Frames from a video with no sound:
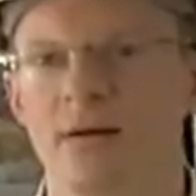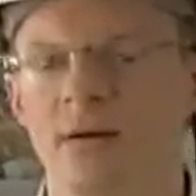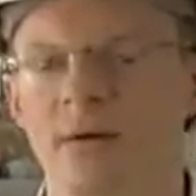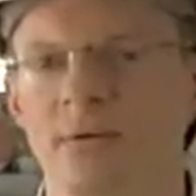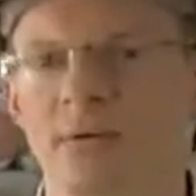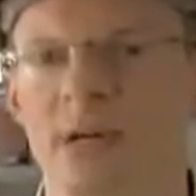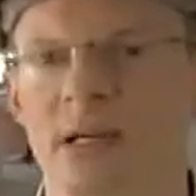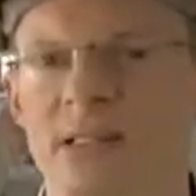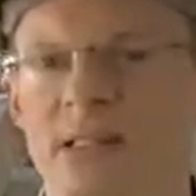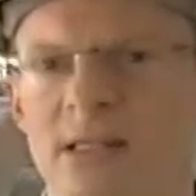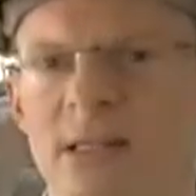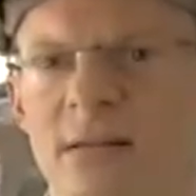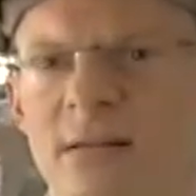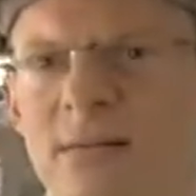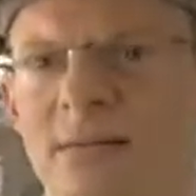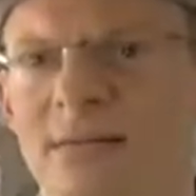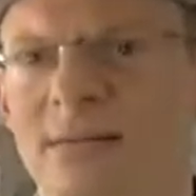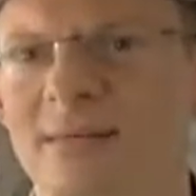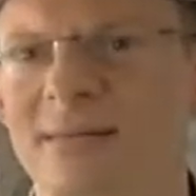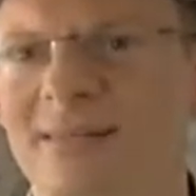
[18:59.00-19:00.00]
What'd I say?
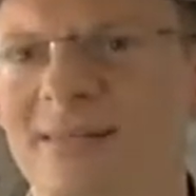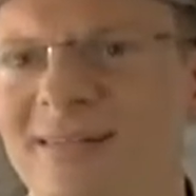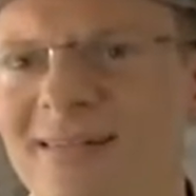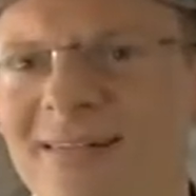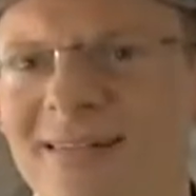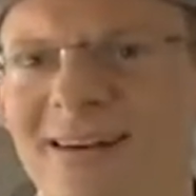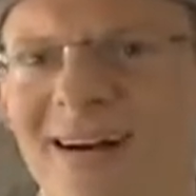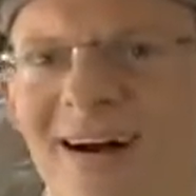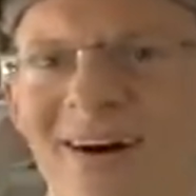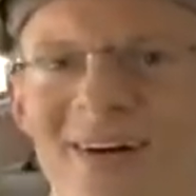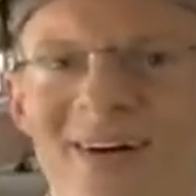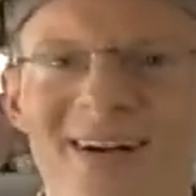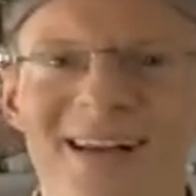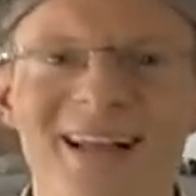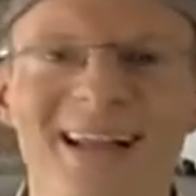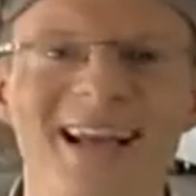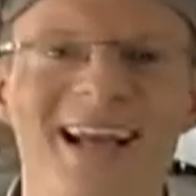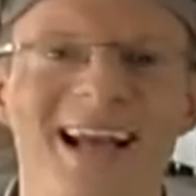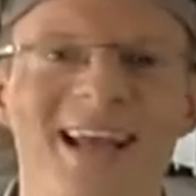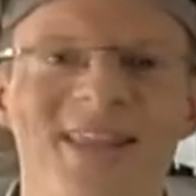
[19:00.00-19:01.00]
Foot. Oh,
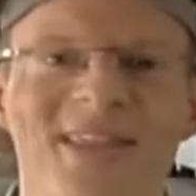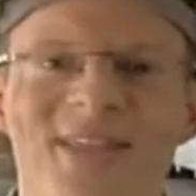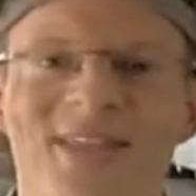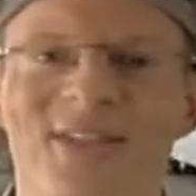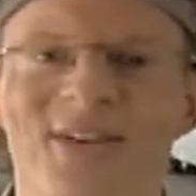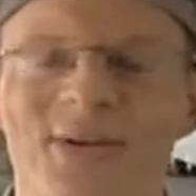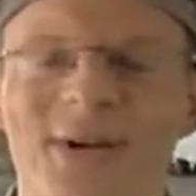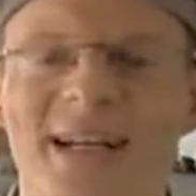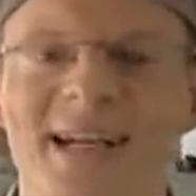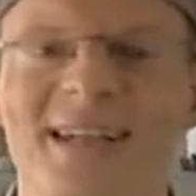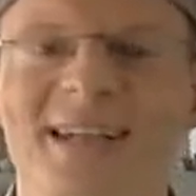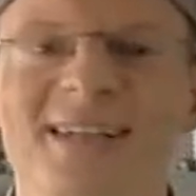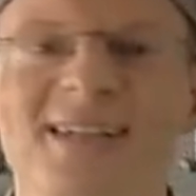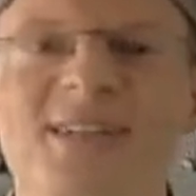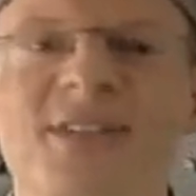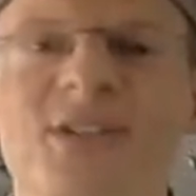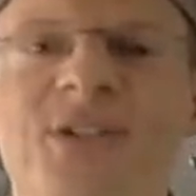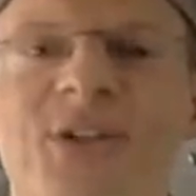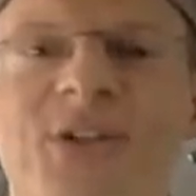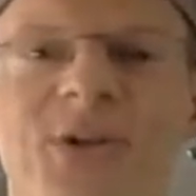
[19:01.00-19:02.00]
in three,
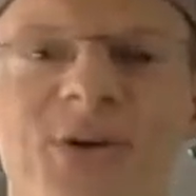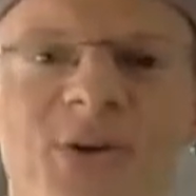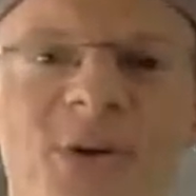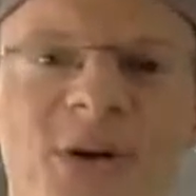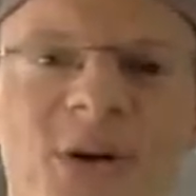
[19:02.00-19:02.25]
two,